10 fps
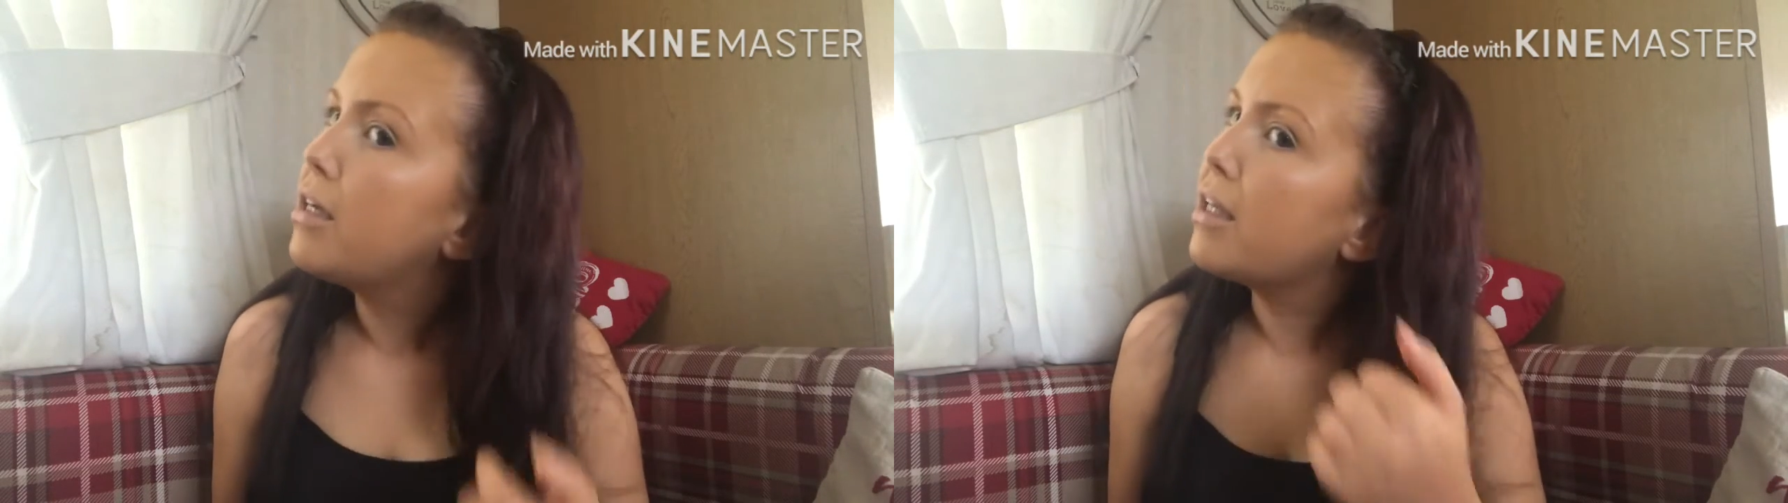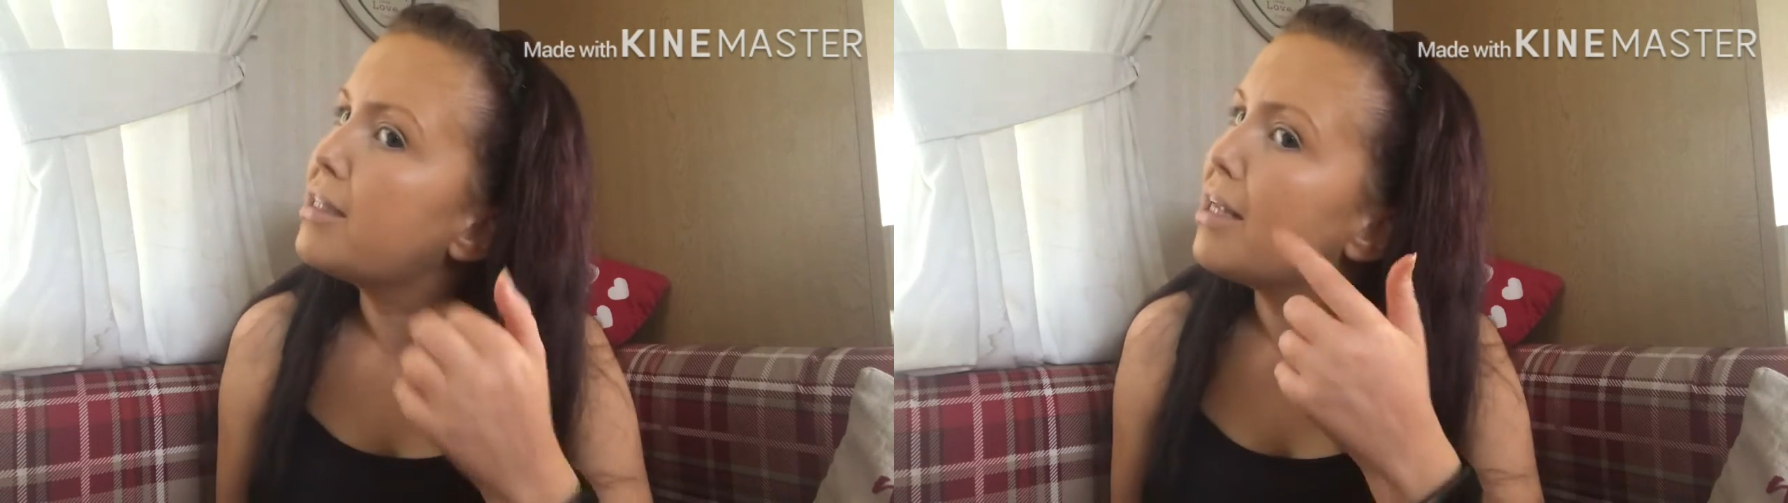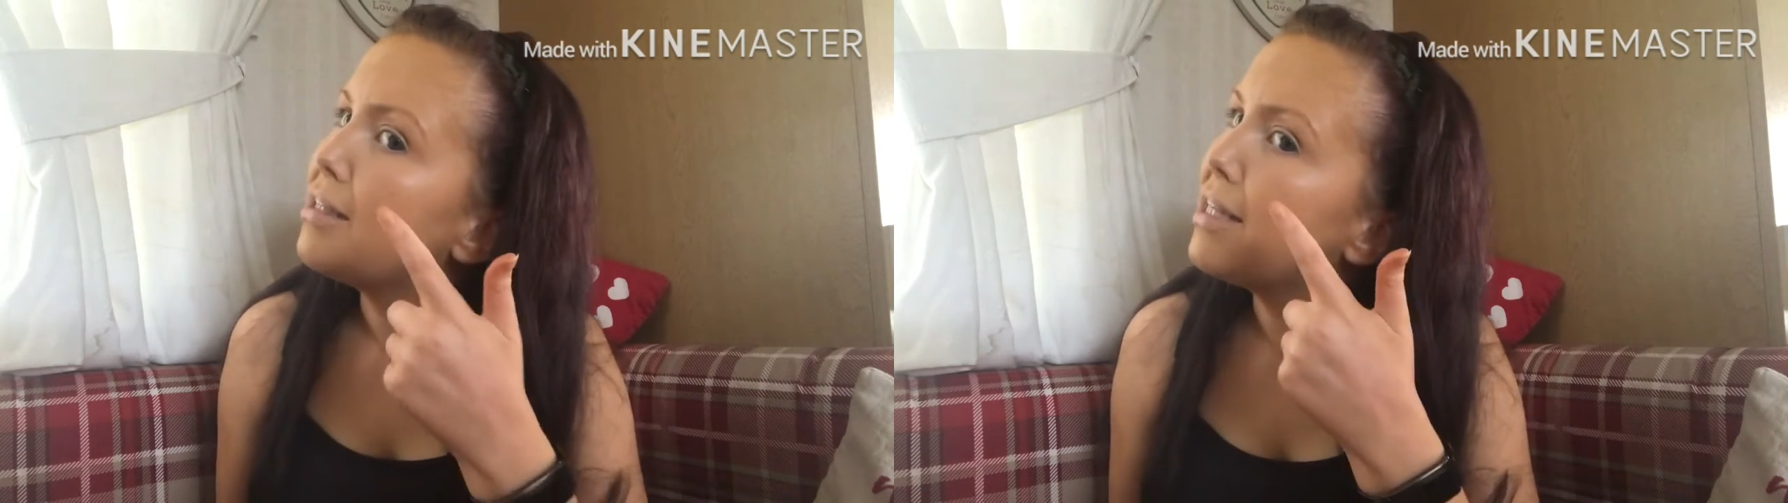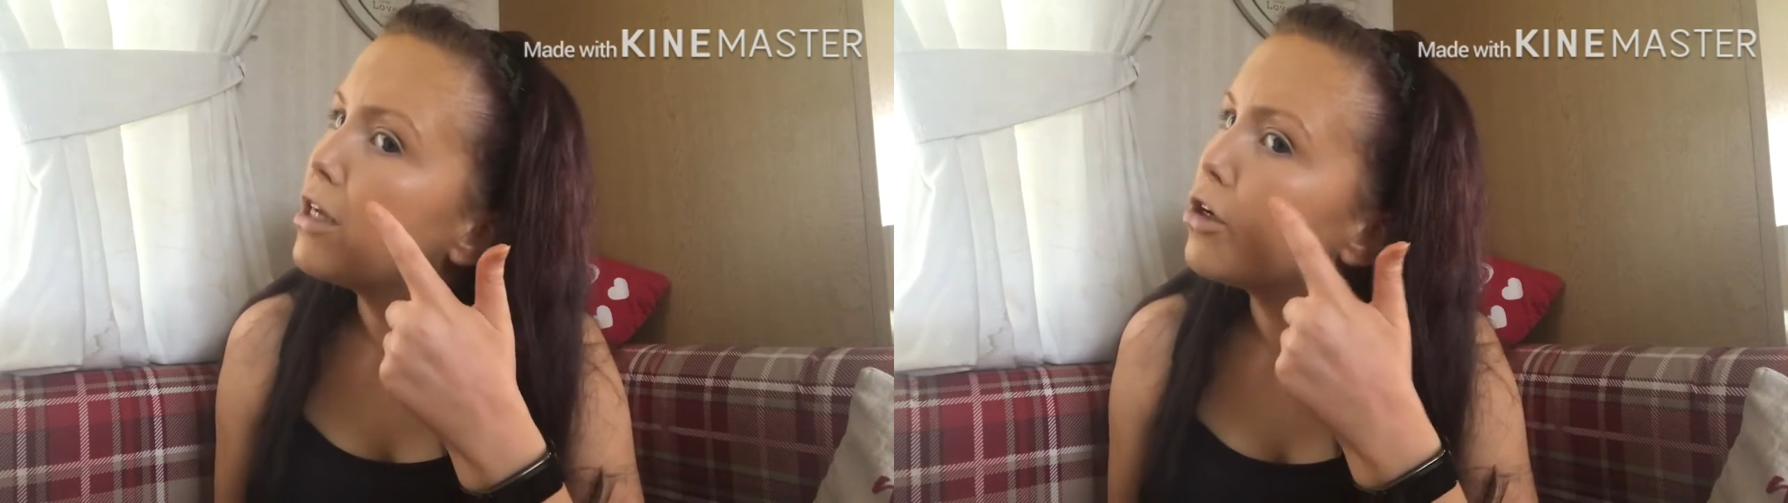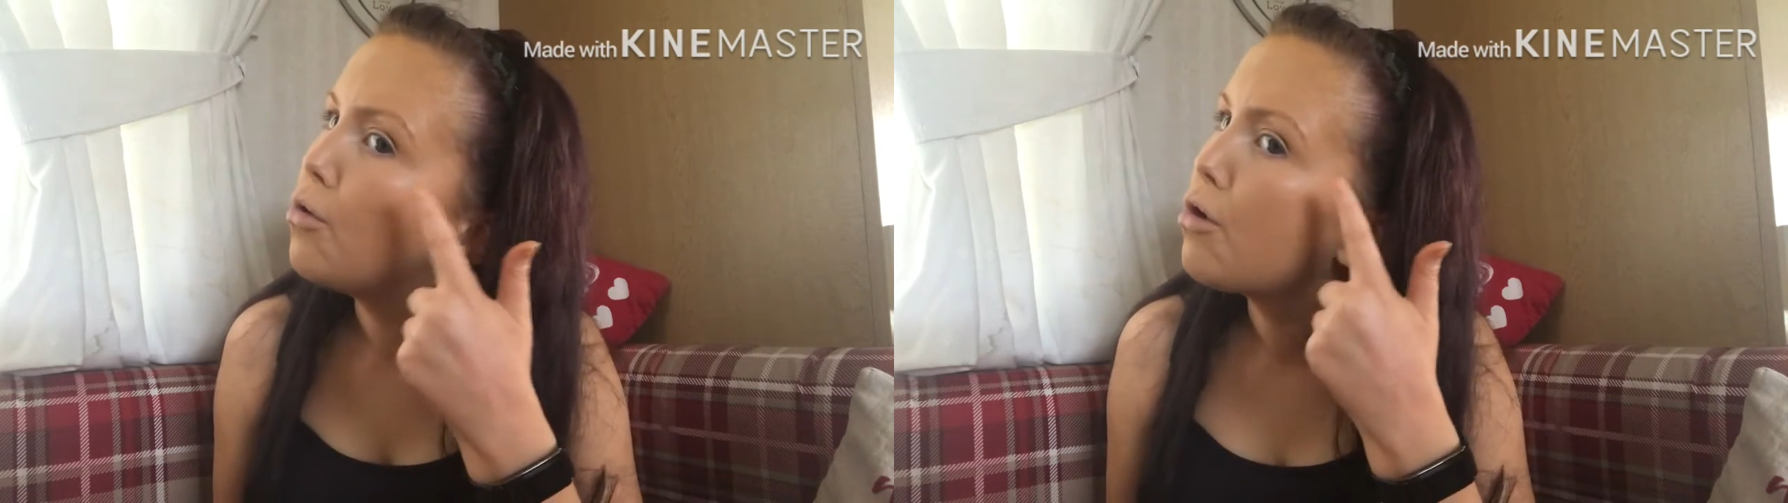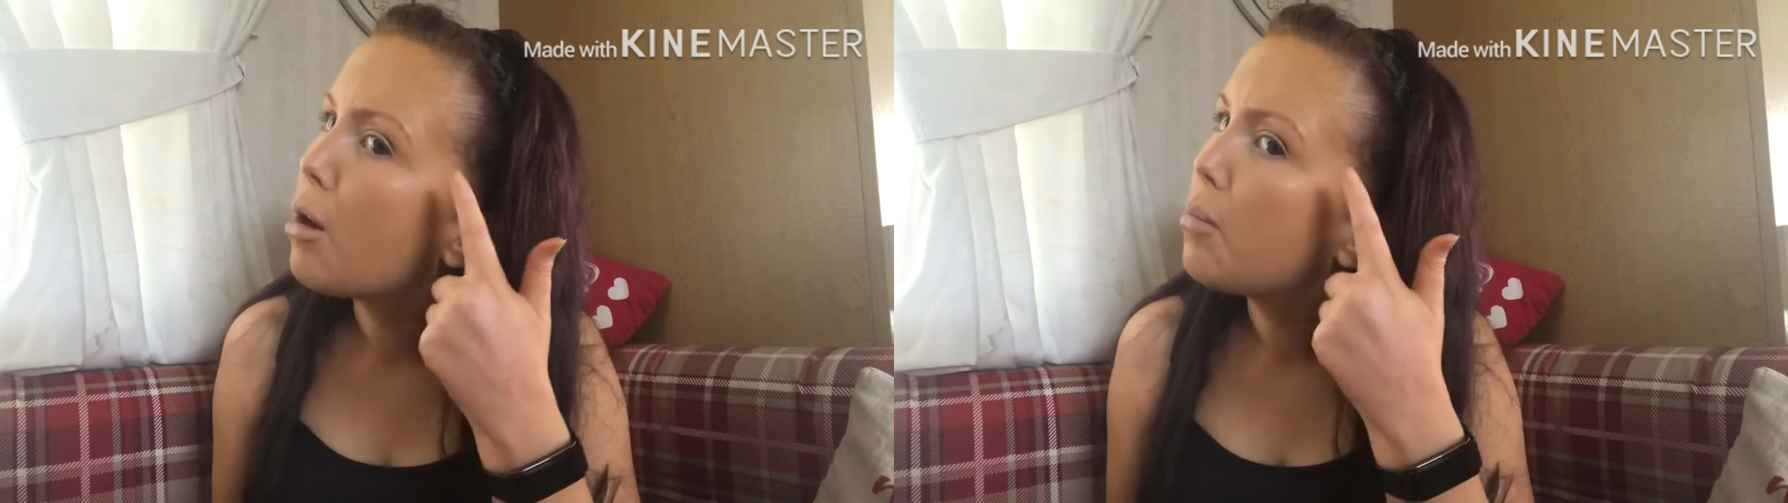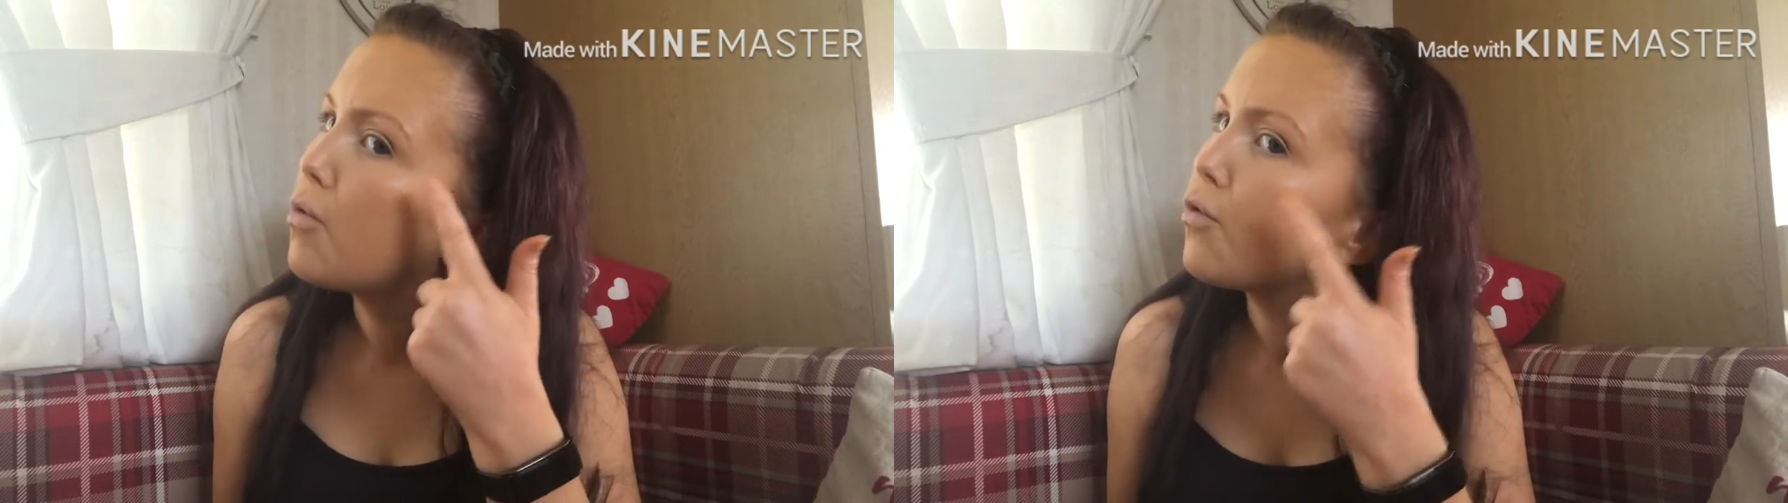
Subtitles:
you still see the glow coming